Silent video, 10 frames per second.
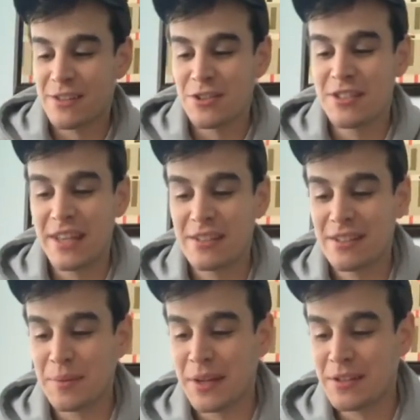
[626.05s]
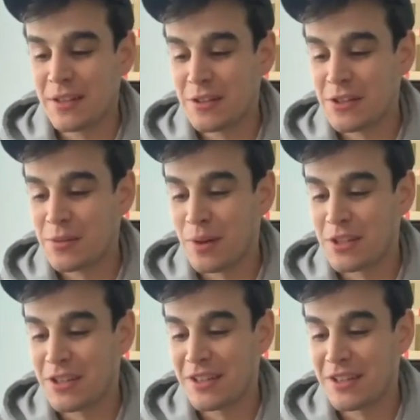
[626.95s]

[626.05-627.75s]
just texted me. Is it because she's watching?